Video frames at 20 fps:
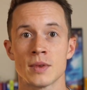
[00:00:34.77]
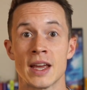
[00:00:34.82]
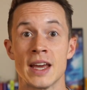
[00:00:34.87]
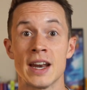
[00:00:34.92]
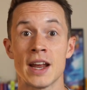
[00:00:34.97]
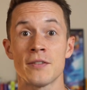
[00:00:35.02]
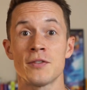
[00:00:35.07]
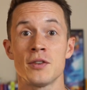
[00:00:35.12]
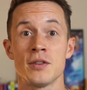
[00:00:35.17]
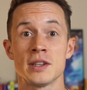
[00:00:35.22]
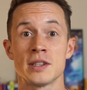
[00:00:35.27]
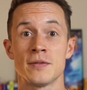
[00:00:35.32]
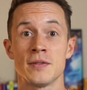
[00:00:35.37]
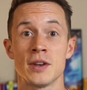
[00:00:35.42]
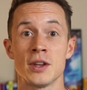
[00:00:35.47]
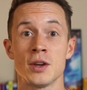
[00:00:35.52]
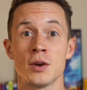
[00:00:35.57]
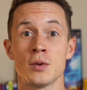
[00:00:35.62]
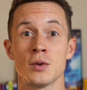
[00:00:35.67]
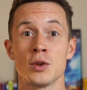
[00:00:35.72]
And after this
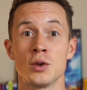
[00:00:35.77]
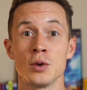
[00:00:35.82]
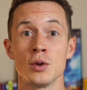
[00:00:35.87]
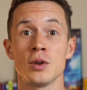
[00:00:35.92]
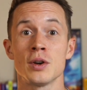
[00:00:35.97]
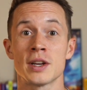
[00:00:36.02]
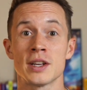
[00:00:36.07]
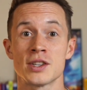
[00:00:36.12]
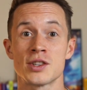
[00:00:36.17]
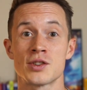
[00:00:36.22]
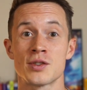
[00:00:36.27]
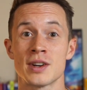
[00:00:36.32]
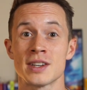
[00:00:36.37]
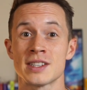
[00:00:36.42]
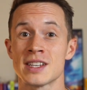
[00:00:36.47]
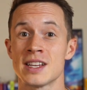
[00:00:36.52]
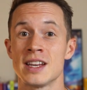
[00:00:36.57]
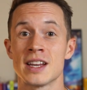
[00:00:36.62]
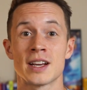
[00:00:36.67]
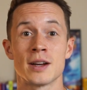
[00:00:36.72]
video, you'll look at
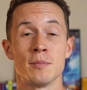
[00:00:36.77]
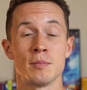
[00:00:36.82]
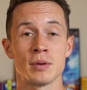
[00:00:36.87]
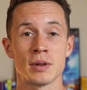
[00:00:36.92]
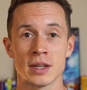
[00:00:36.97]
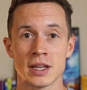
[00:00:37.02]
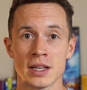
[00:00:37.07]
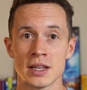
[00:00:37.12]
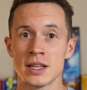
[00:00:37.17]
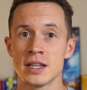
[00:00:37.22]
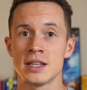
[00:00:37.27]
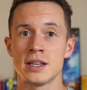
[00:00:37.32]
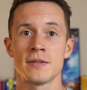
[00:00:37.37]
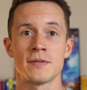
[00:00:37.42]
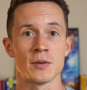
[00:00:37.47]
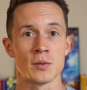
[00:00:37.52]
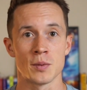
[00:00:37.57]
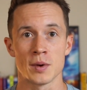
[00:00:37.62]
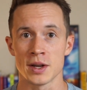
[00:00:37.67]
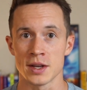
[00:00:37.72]
stress in a completely
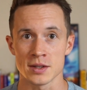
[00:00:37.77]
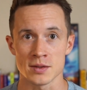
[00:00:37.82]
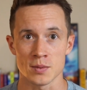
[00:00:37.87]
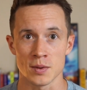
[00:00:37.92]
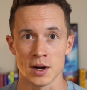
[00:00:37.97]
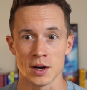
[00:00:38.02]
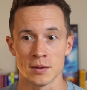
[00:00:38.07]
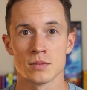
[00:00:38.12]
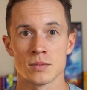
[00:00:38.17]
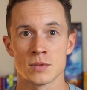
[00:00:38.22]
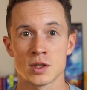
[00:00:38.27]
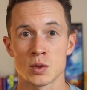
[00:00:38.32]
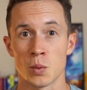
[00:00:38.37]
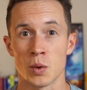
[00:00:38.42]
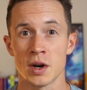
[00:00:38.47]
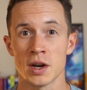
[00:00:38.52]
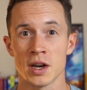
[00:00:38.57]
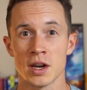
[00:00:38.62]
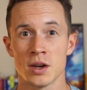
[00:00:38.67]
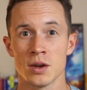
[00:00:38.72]
different way as well. So
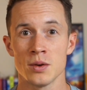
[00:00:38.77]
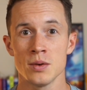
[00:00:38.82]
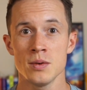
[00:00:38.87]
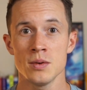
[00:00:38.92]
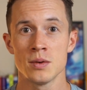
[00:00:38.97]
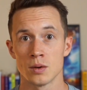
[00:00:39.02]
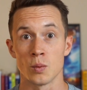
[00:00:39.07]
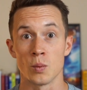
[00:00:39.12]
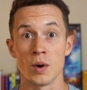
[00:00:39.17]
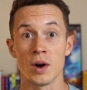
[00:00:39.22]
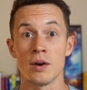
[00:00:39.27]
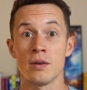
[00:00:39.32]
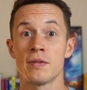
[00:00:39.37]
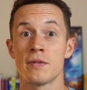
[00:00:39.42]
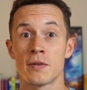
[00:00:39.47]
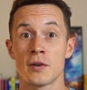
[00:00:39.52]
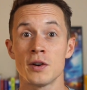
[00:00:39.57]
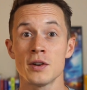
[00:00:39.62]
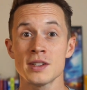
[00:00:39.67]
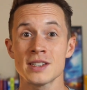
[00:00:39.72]
what did he do? Well,
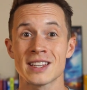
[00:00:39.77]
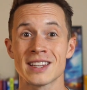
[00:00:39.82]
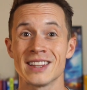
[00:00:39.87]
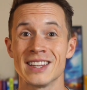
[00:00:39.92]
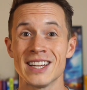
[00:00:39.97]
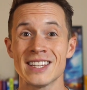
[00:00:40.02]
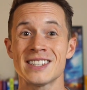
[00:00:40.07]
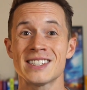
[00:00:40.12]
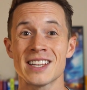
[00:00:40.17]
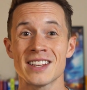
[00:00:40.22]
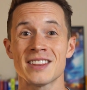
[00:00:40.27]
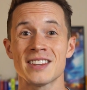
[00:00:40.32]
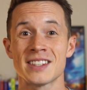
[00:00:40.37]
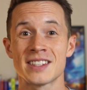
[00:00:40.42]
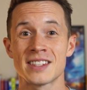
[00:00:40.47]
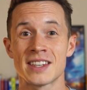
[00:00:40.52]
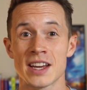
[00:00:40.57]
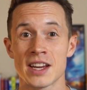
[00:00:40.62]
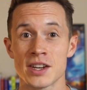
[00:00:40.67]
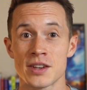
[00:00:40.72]
first, let's set the
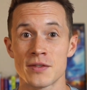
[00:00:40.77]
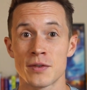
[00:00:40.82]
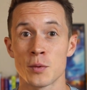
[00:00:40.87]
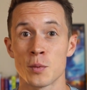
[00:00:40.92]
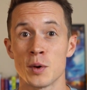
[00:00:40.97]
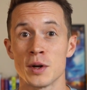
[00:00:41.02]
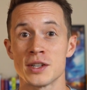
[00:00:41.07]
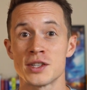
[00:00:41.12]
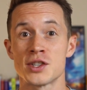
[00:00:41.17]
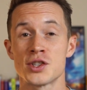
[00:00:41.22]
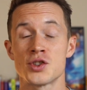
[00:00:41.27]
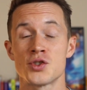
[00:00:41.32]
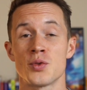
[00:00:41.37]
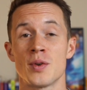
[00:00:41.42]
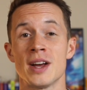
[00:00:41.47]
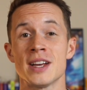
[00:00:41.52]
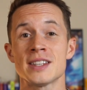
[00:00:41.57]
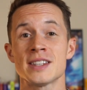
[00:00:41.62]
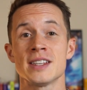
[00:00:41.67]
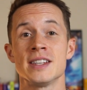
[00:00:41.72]
stage for what
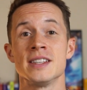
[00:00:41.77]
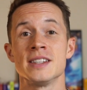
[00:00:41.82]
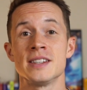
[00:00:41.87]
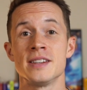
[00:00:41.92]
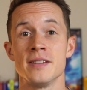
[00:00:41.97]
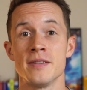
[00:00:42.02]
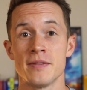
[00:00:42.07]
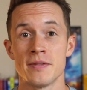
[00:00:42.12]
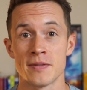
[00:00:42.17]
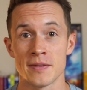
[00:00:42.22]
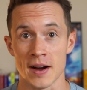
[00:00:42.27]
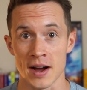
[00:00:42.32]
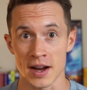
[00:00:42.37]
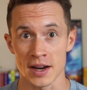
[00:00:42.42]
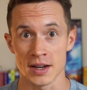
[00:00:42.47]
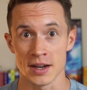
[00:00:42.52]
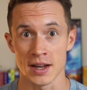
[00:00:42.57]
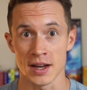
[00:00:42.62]
stress is defined